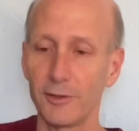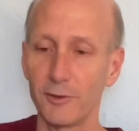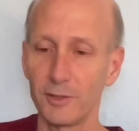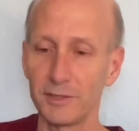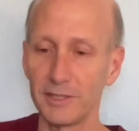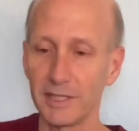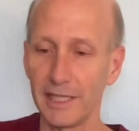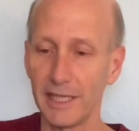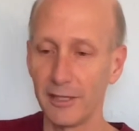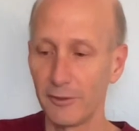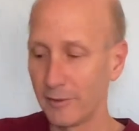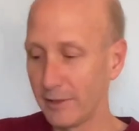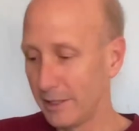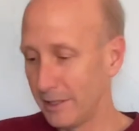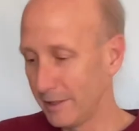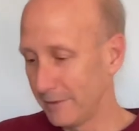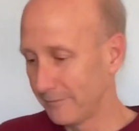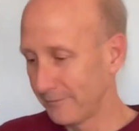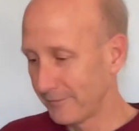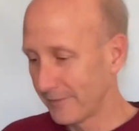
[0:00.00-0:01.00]
course I can't read
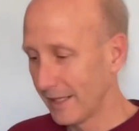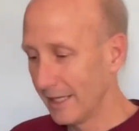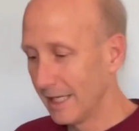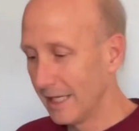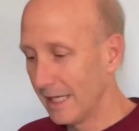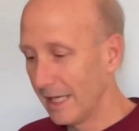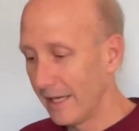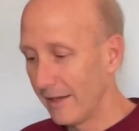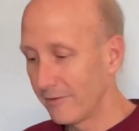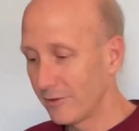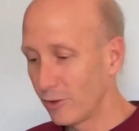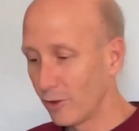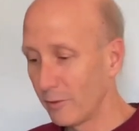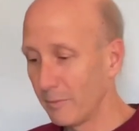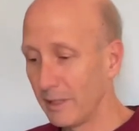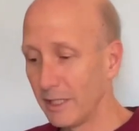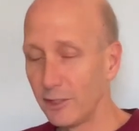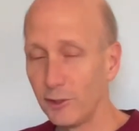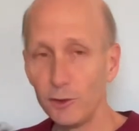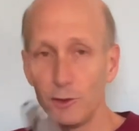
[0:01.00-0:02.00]
it. I have to go to
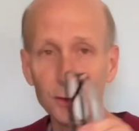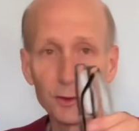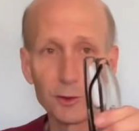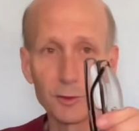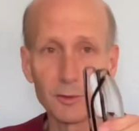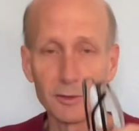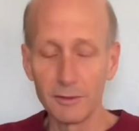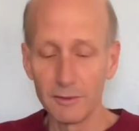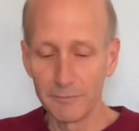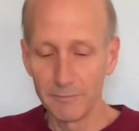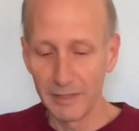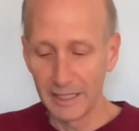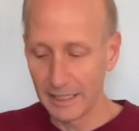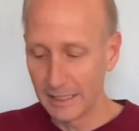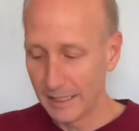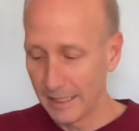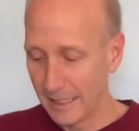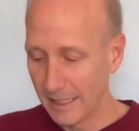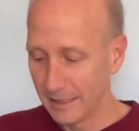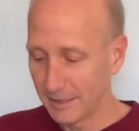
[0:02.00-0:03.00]
my
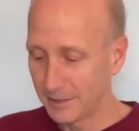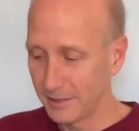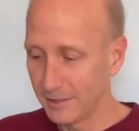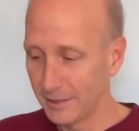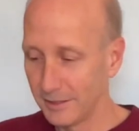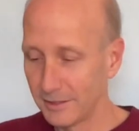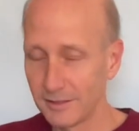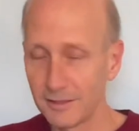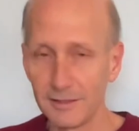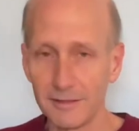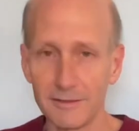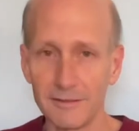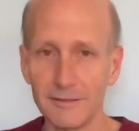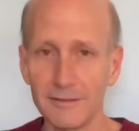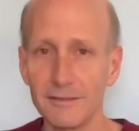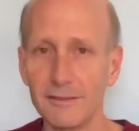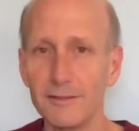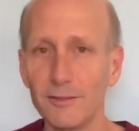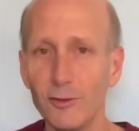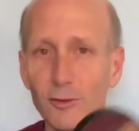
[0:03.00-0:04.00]
glasses,
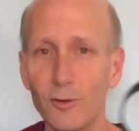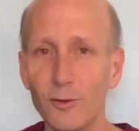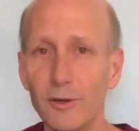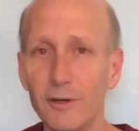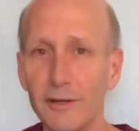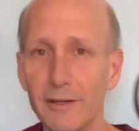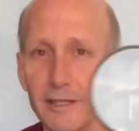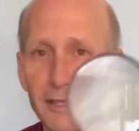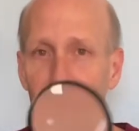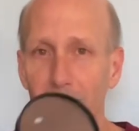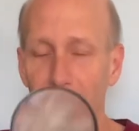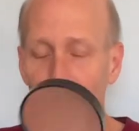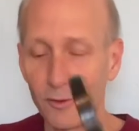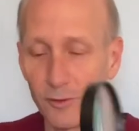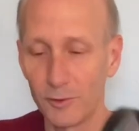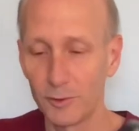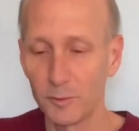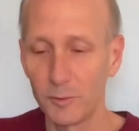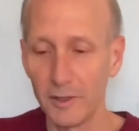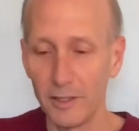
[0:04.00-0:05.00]
or of
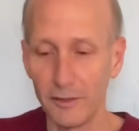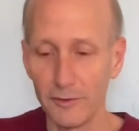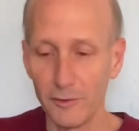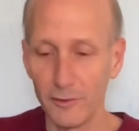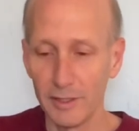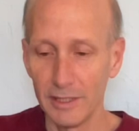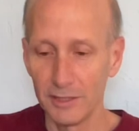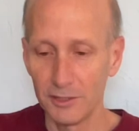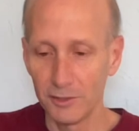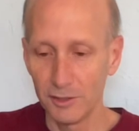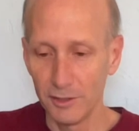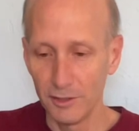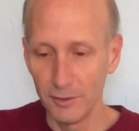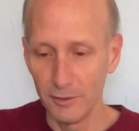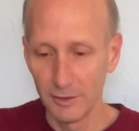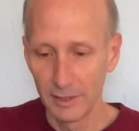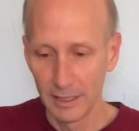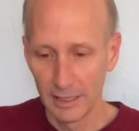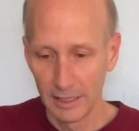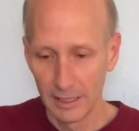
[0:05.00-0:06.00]
course we all know this
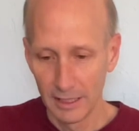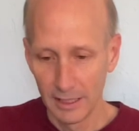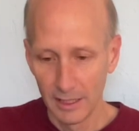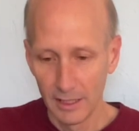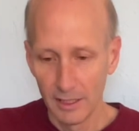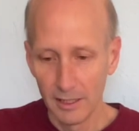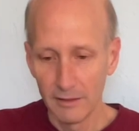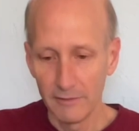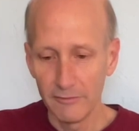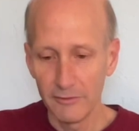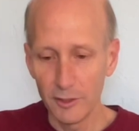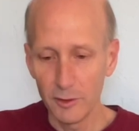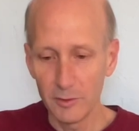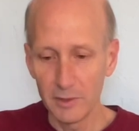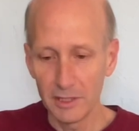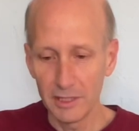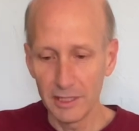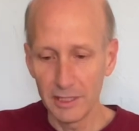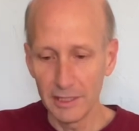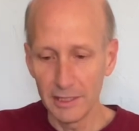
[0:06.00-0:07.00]
too.
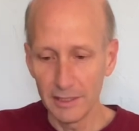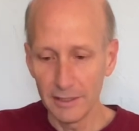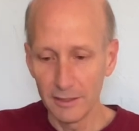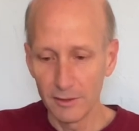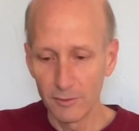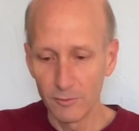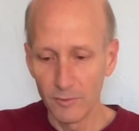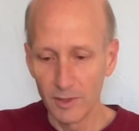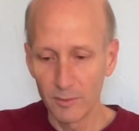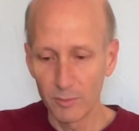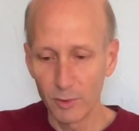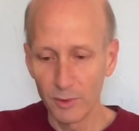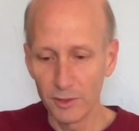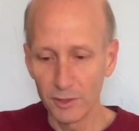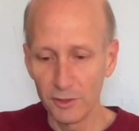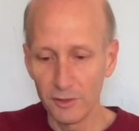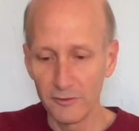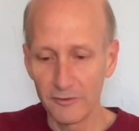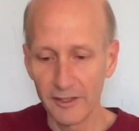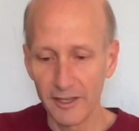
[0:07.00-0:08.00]
Vuity,
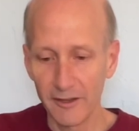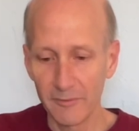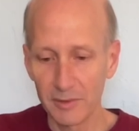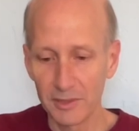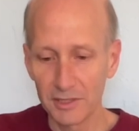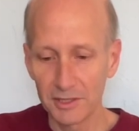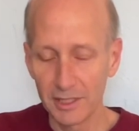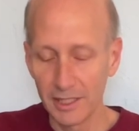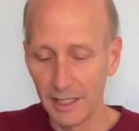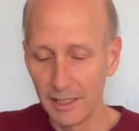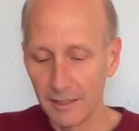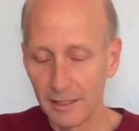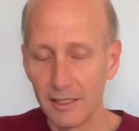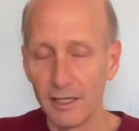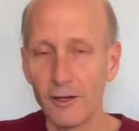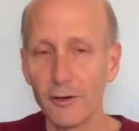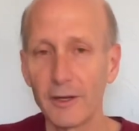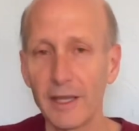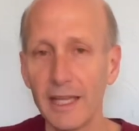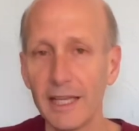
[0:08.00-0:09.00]
1.25%.
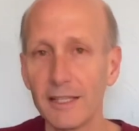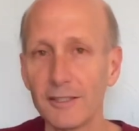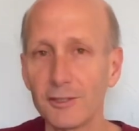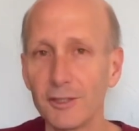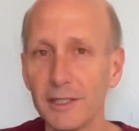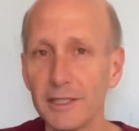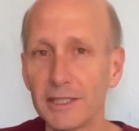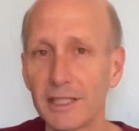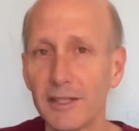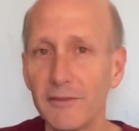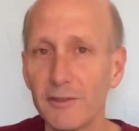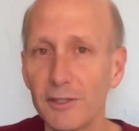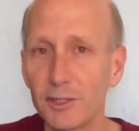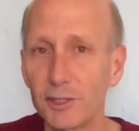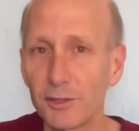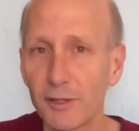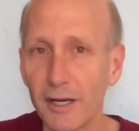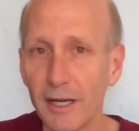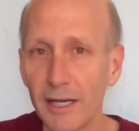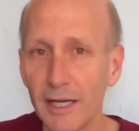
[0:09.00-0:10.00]
Okay, so let's give it a
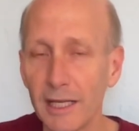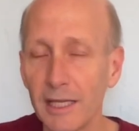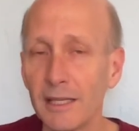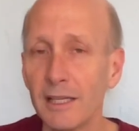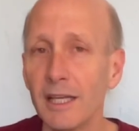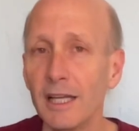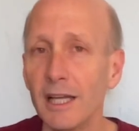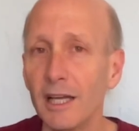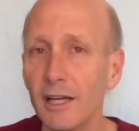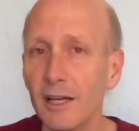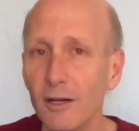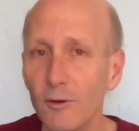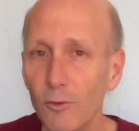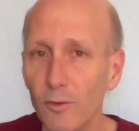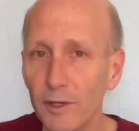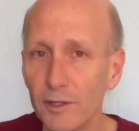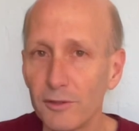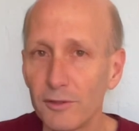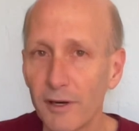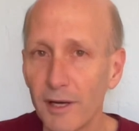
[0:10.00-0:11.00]
try.
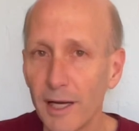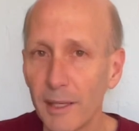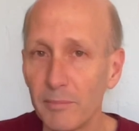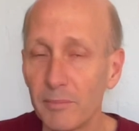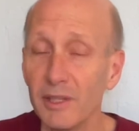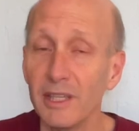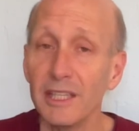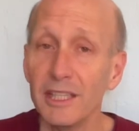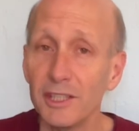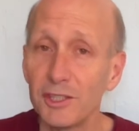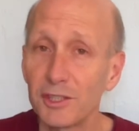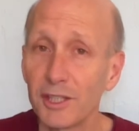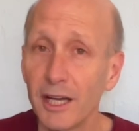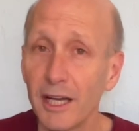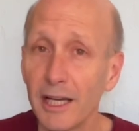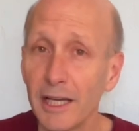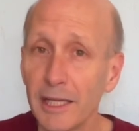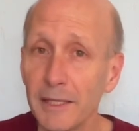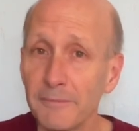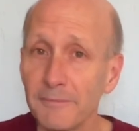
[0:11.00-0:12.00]
1 drop in each
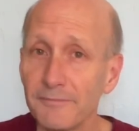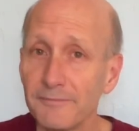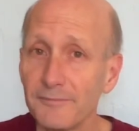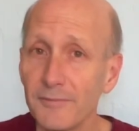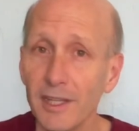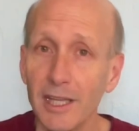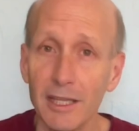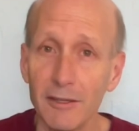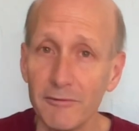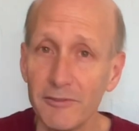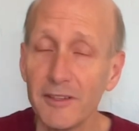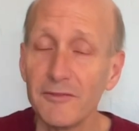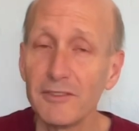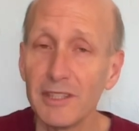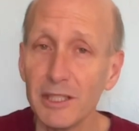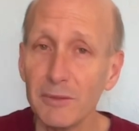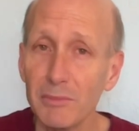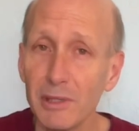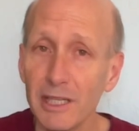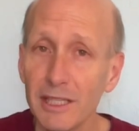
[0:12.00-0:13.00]
eye, and
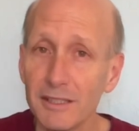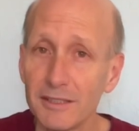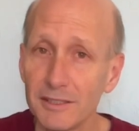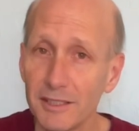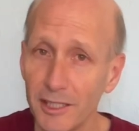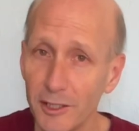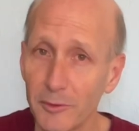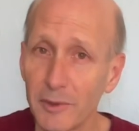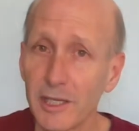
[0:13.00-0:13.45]
15 minutes. Here we